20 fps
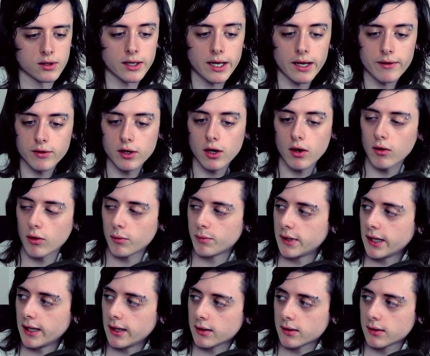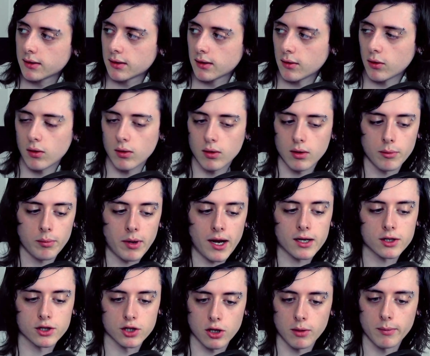They'll get VR updates or a
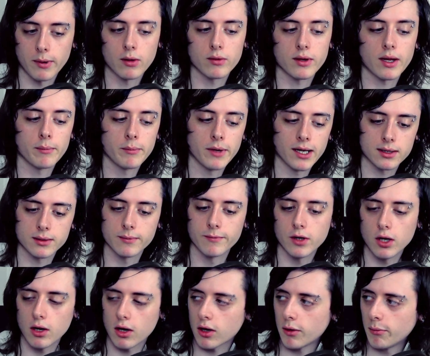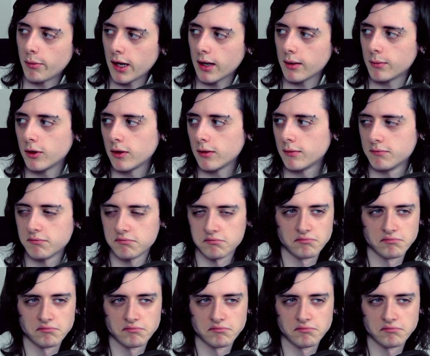patch come out that makes them VR compatible.